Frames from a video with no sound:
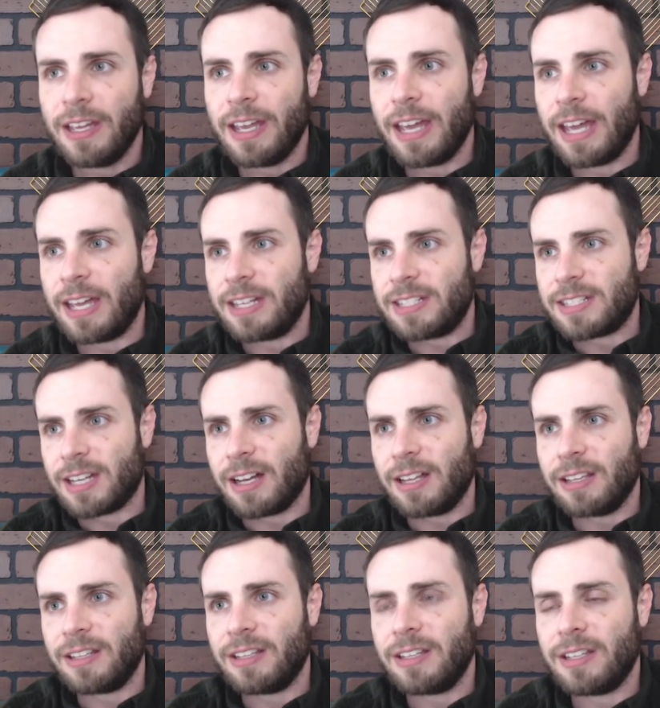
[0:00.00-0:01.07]
And
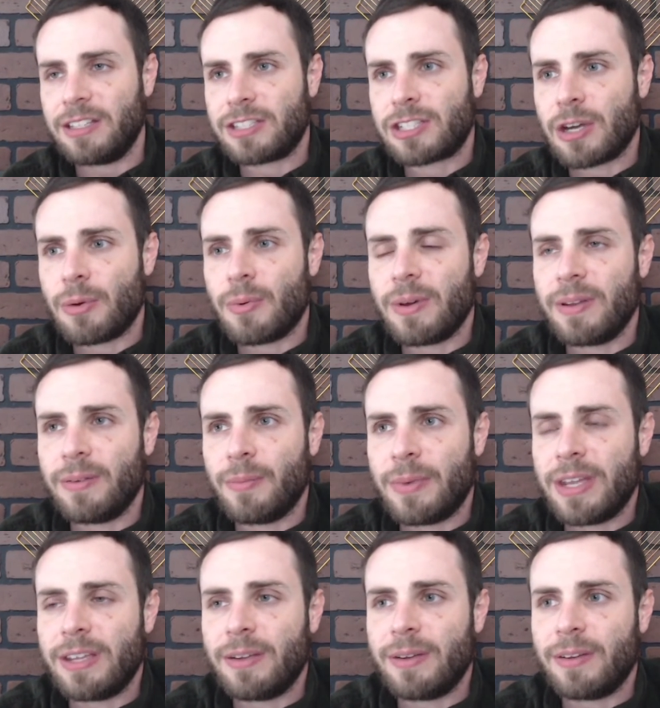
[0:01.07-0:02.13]
so
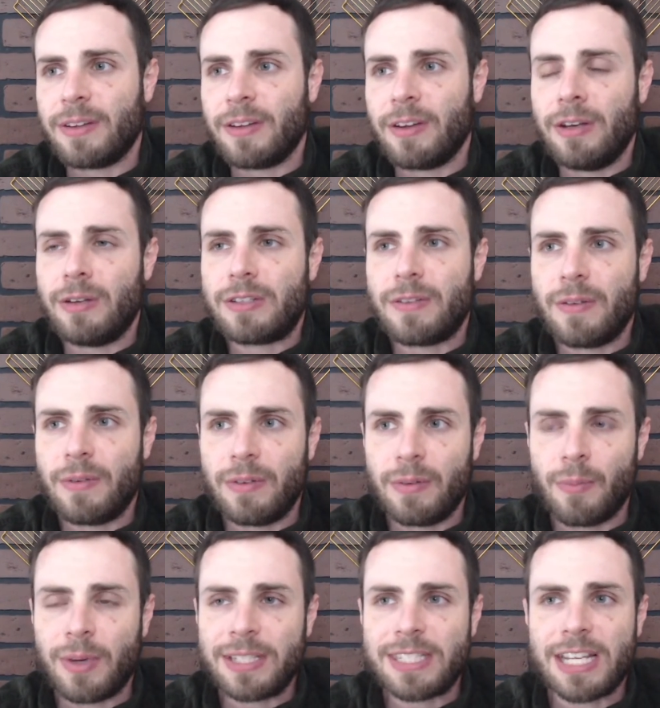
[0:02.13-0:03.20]
we, in
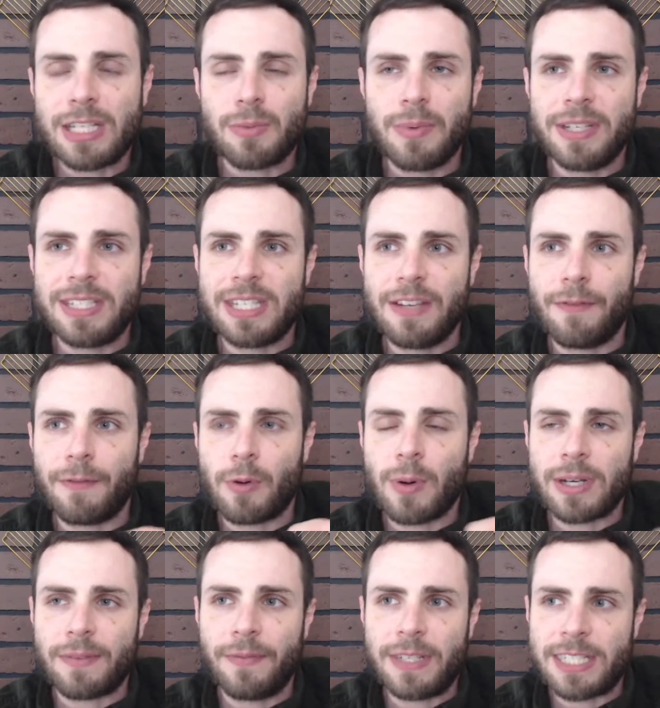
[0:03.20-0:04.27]
one sense, we see
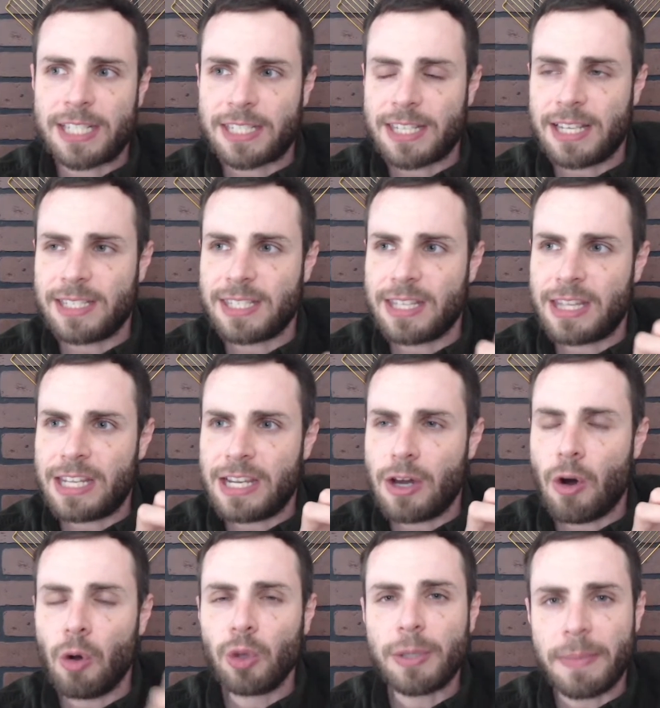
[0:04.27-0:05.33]
quantum physics as the
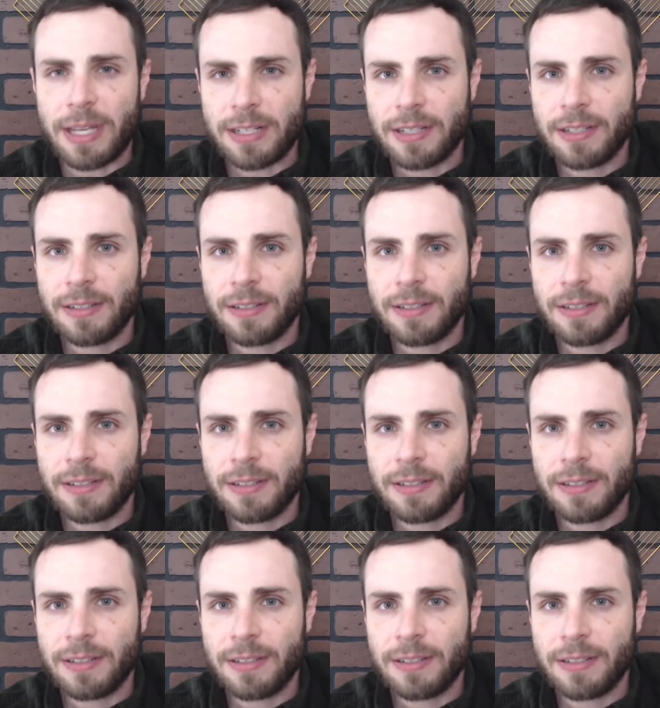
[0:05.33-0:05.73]
ultimate.